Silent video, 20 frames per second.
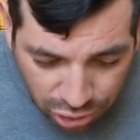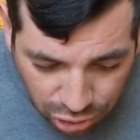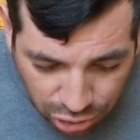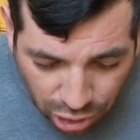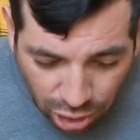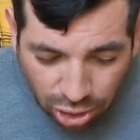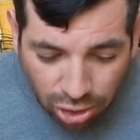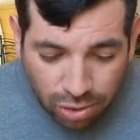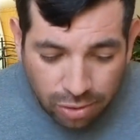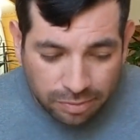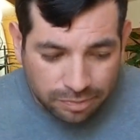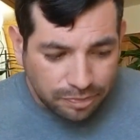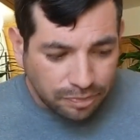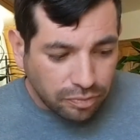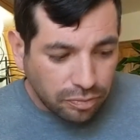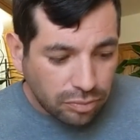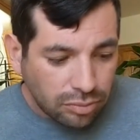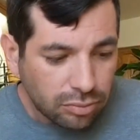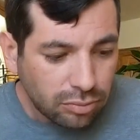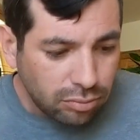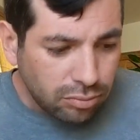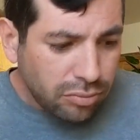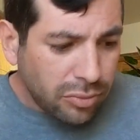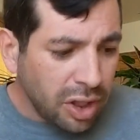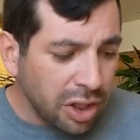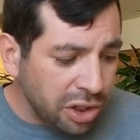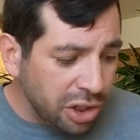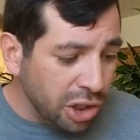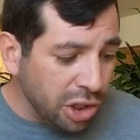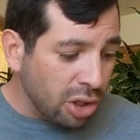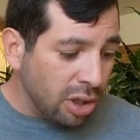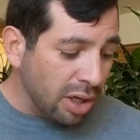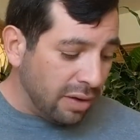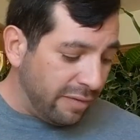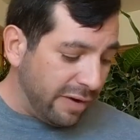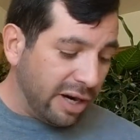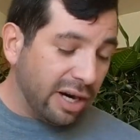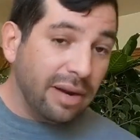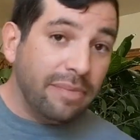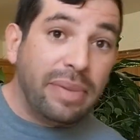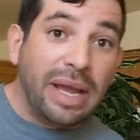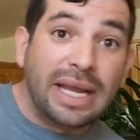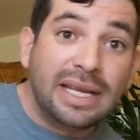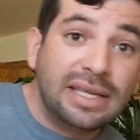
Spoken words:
So, a very